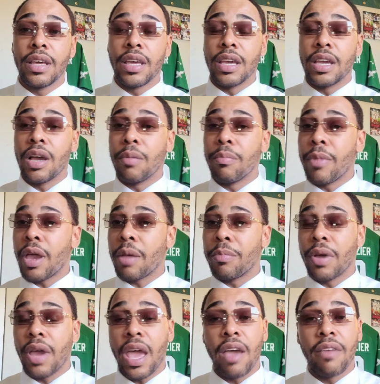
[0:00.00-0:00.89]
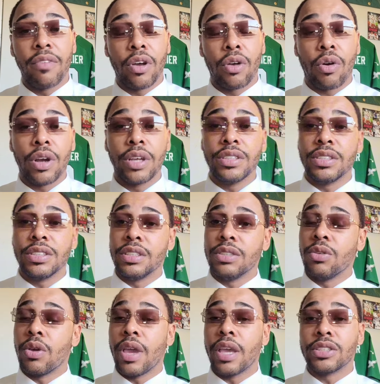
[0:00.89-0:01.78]
he come back, but have a crazy.
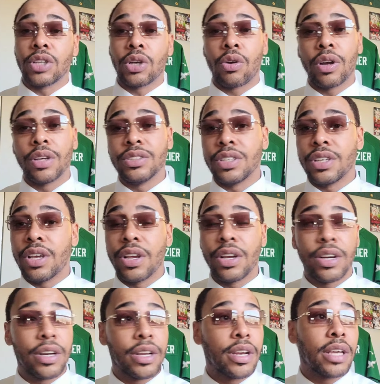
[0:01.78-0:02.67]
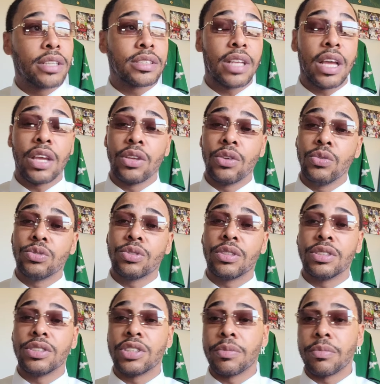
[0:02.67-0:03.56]
You know, he has a crazy year, and that's not
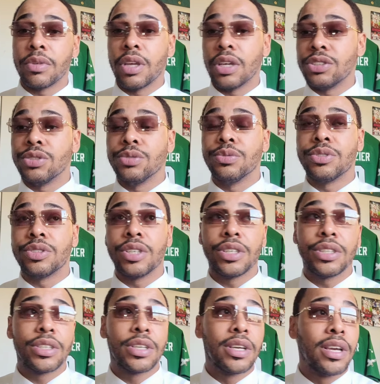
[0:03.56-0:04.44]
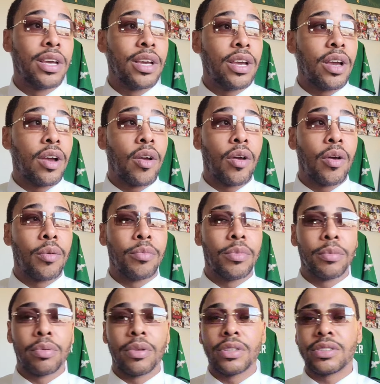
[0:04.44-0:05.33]
usually something that you see. Um,
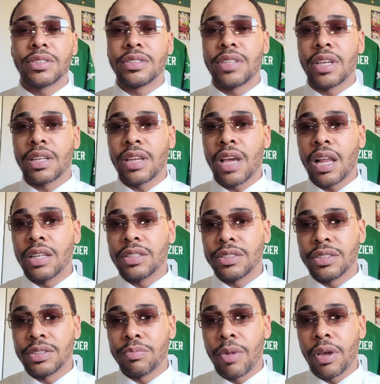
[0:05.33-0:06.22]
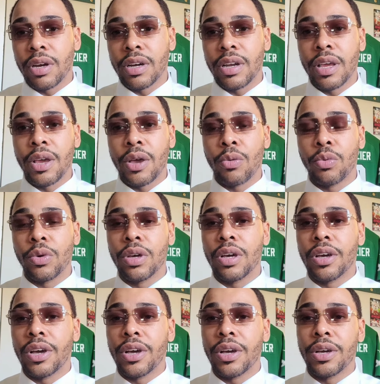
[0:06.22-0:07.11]
and plus, the technology is better now
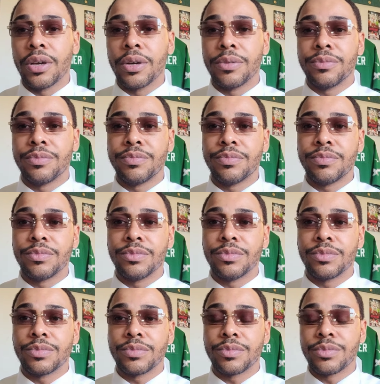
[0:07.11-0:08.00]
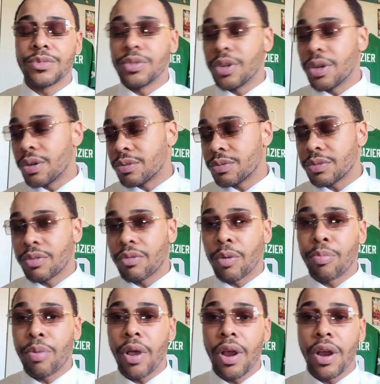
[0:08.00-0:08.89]
with, um, you know,
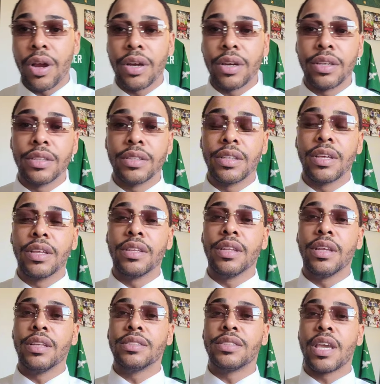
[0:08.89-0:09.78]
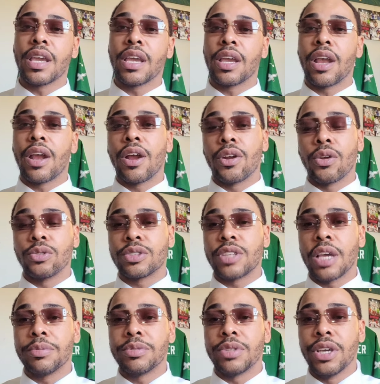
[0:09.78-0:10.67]
repairing and, and, and, taking care of those
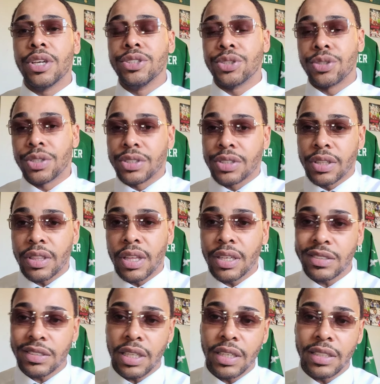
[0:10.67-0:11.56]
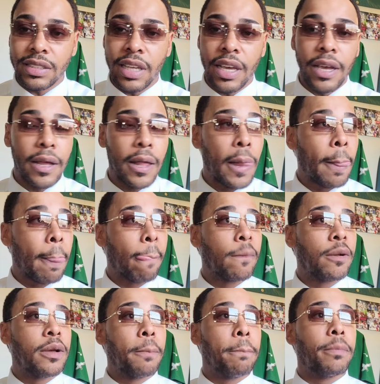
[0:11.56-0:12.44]
types of injuries and things like that.
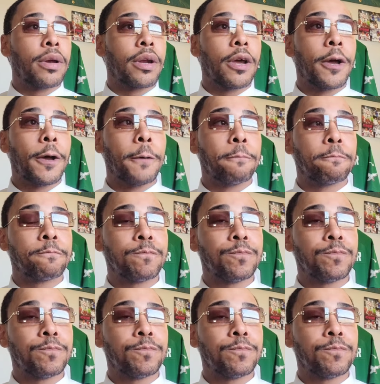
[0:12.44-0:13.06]
But uh,